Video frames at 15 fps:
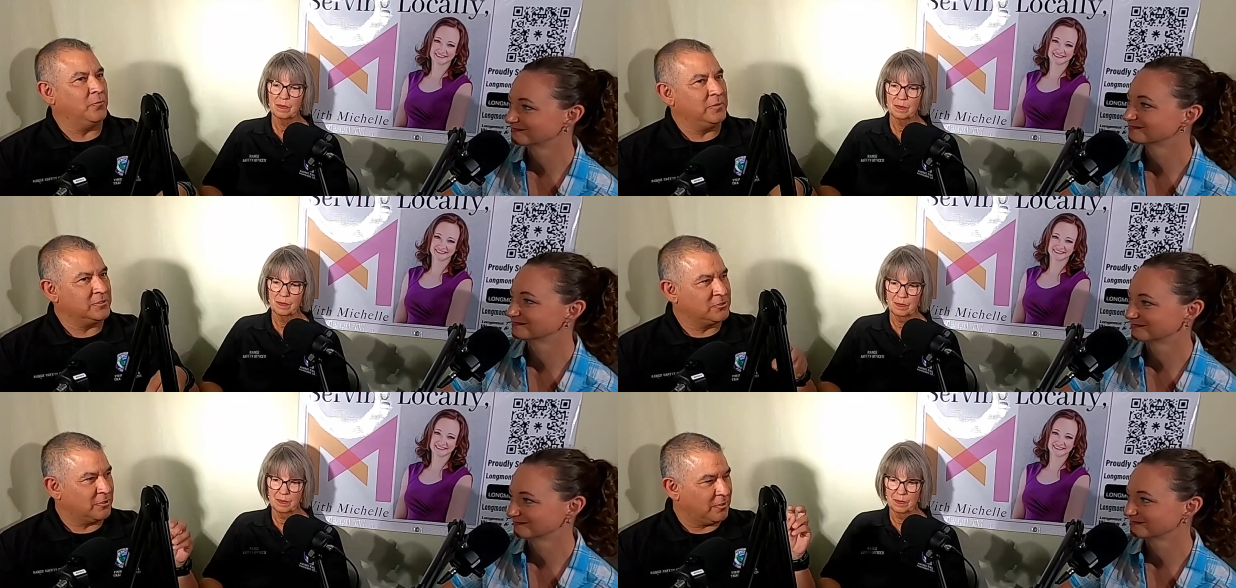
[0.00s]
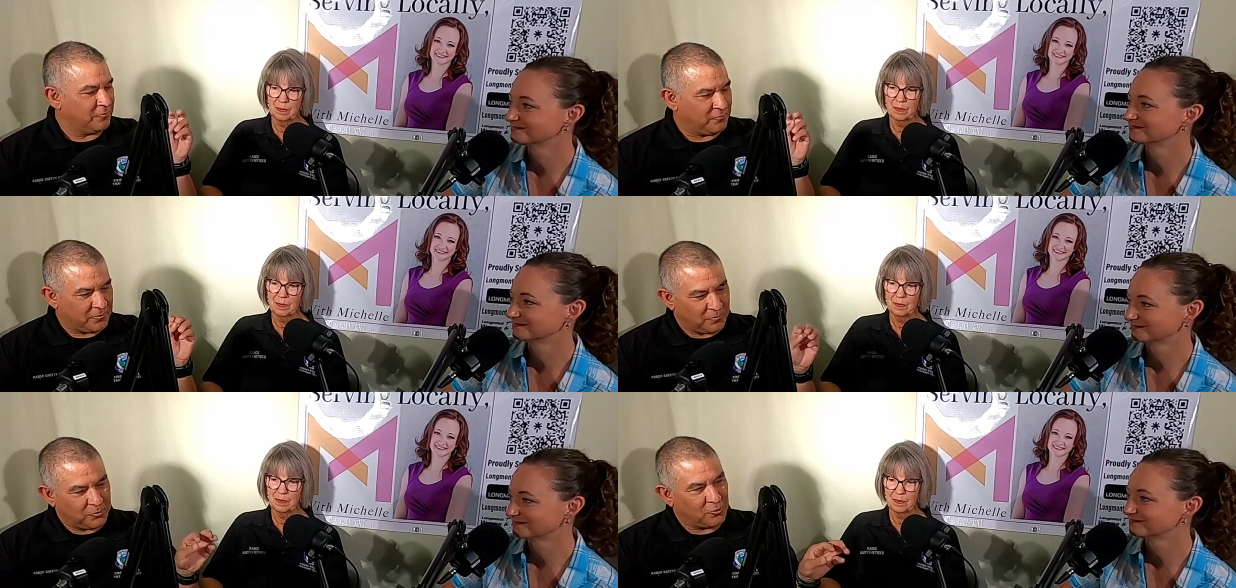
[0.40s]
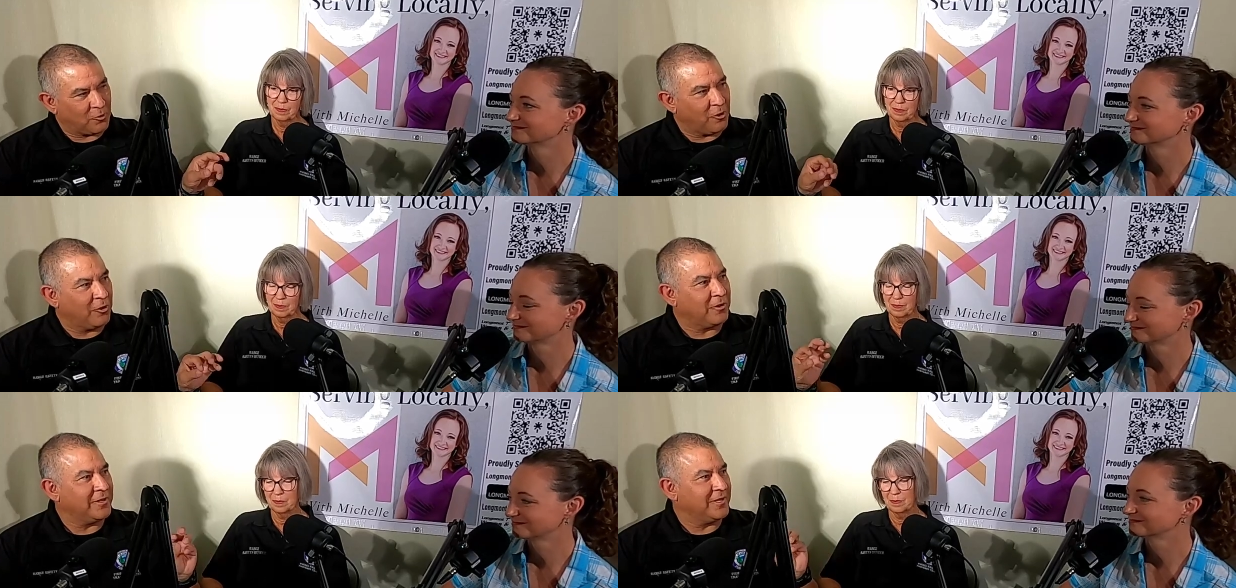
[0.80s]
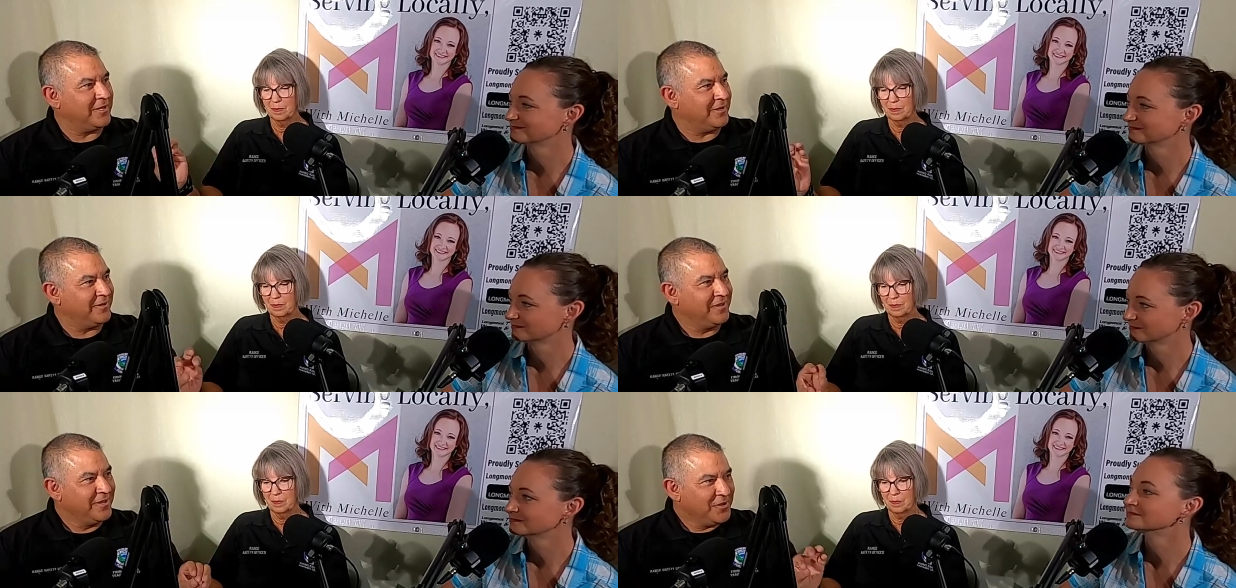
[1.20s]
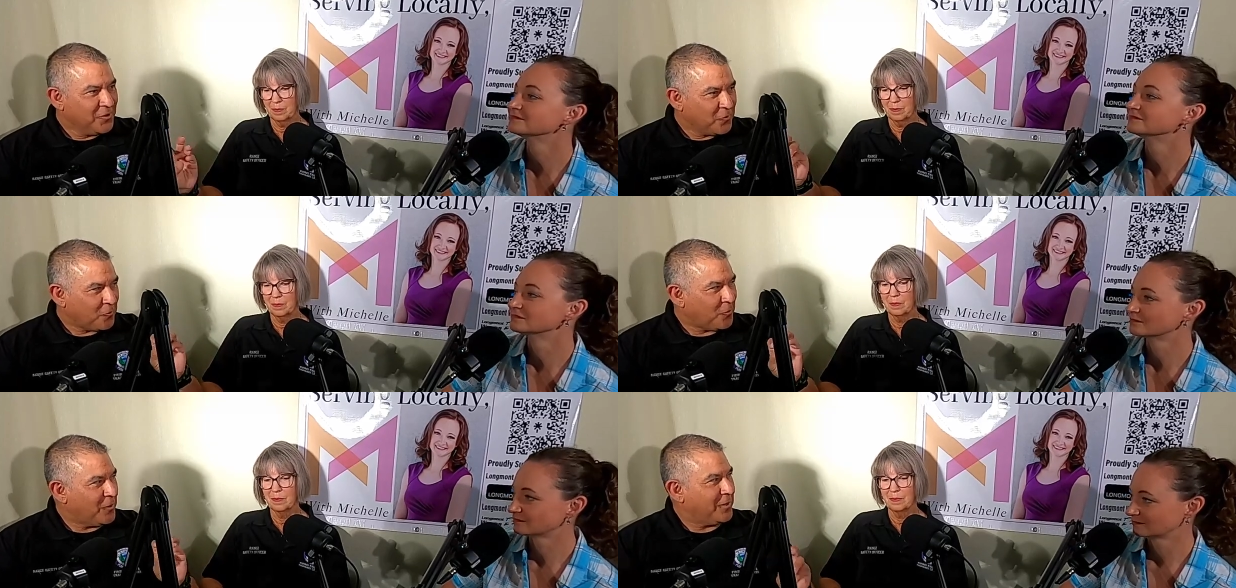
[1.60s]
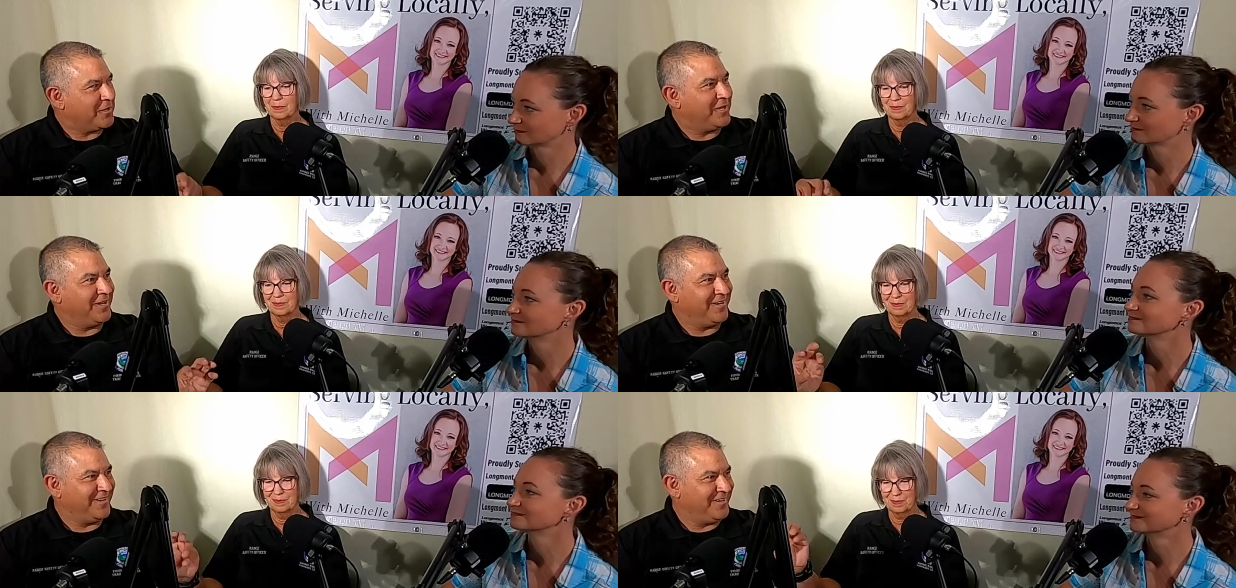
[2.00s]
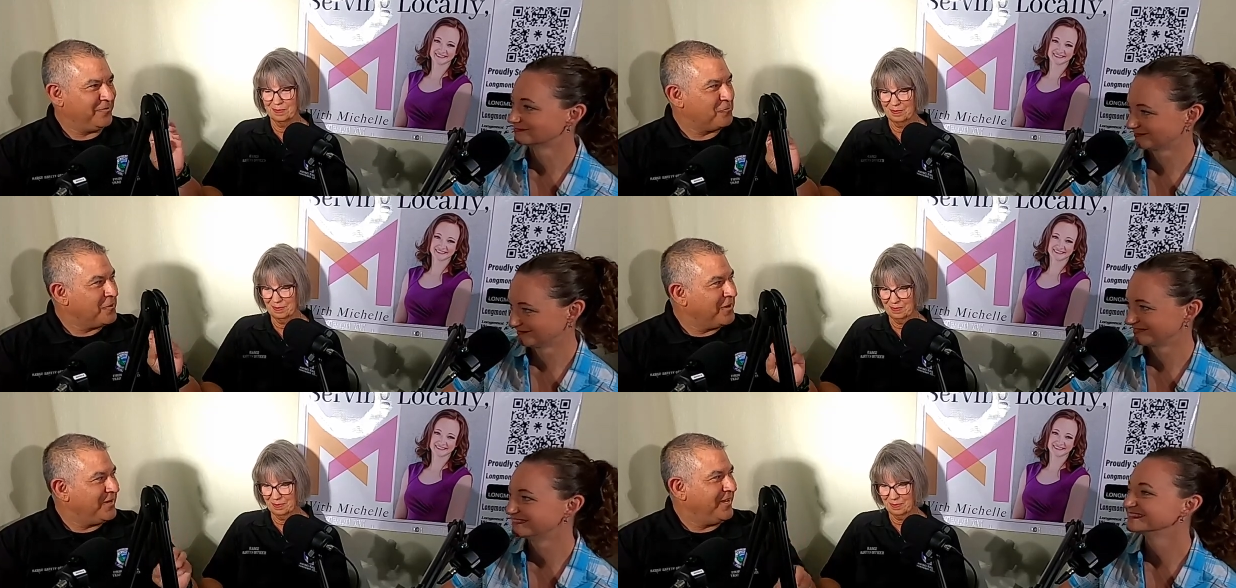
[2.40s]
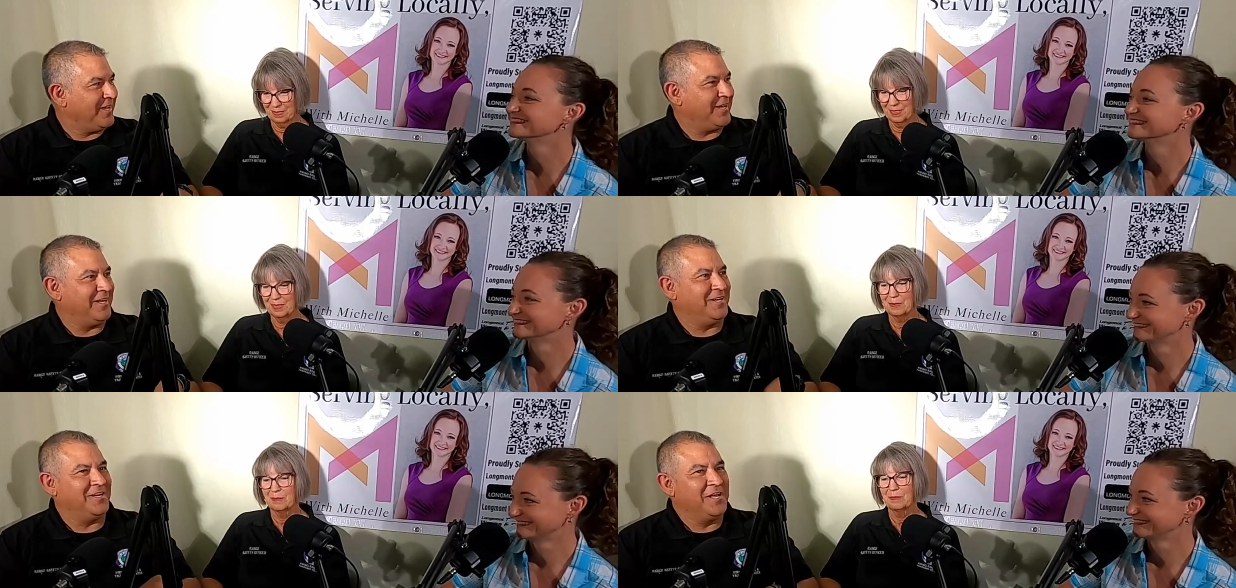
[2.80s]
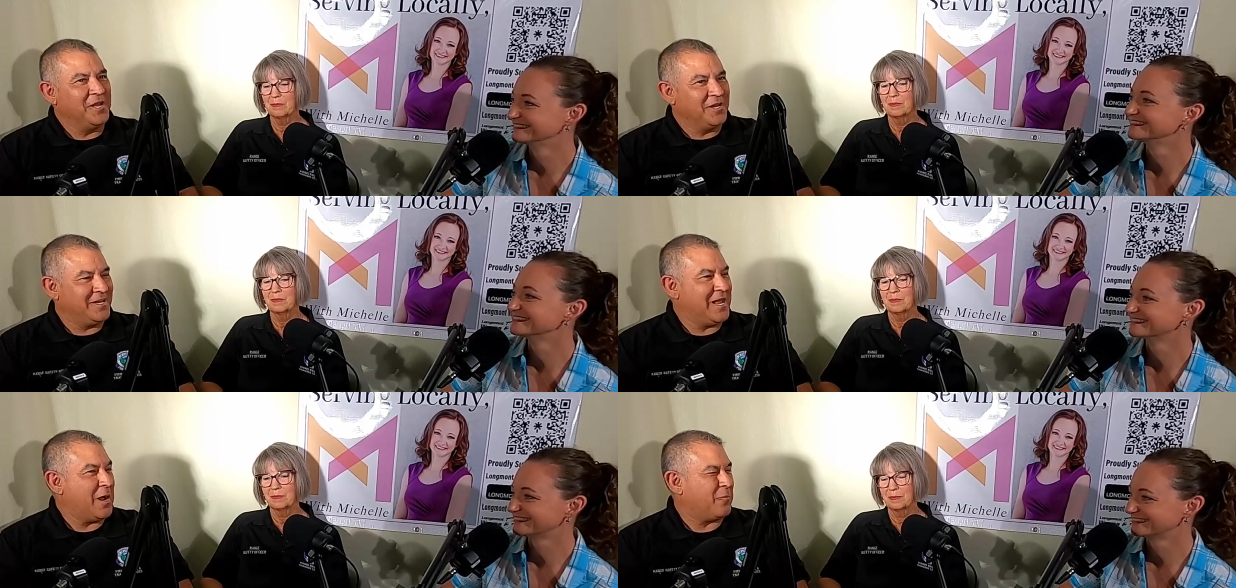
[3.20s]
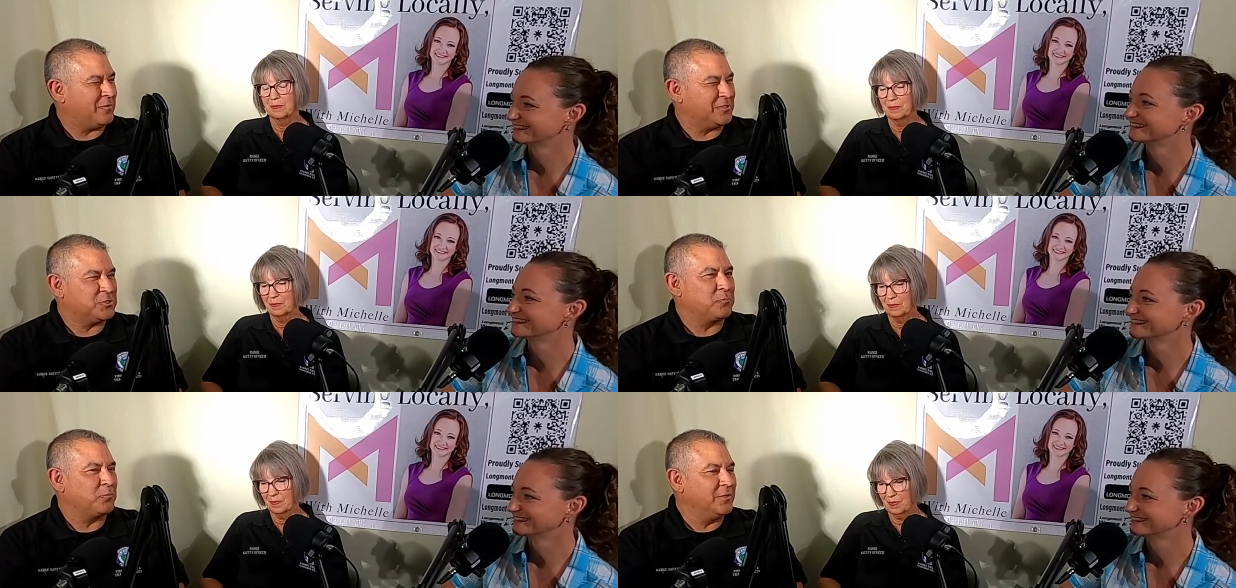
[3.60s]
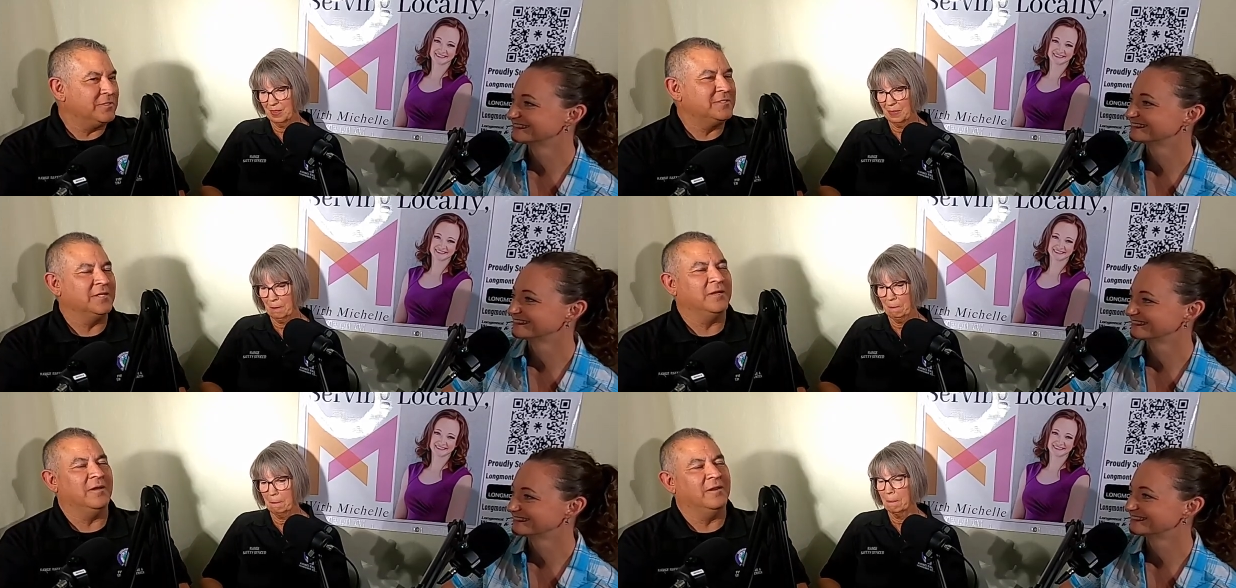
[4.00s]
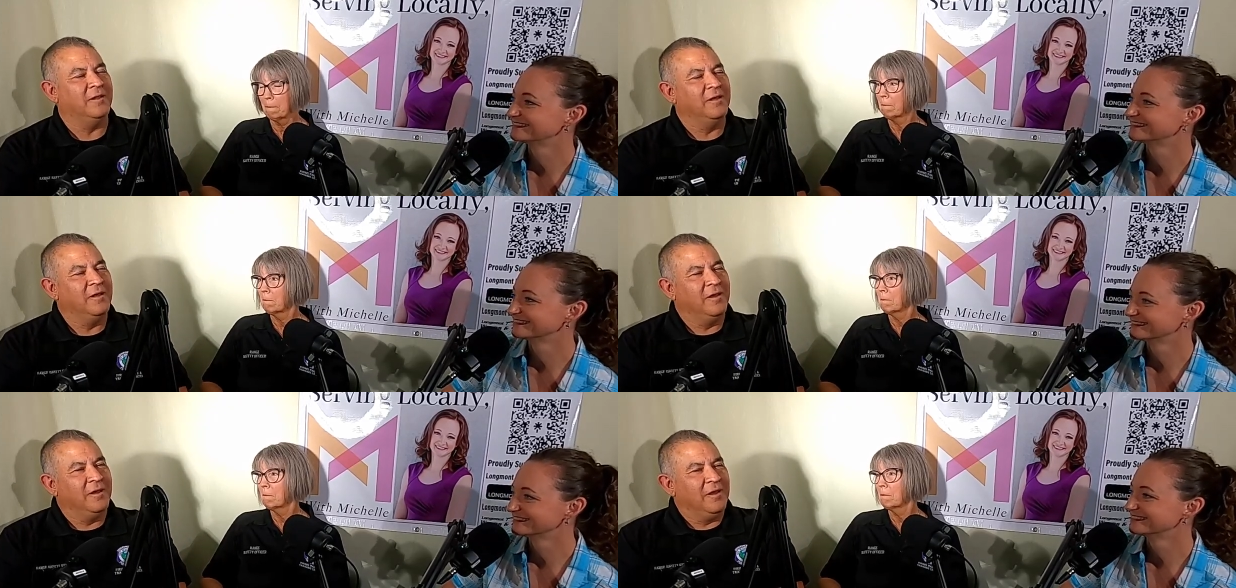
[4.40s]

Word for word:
Speaker 1: We start from crawling and walking and running, and now we're sprinting and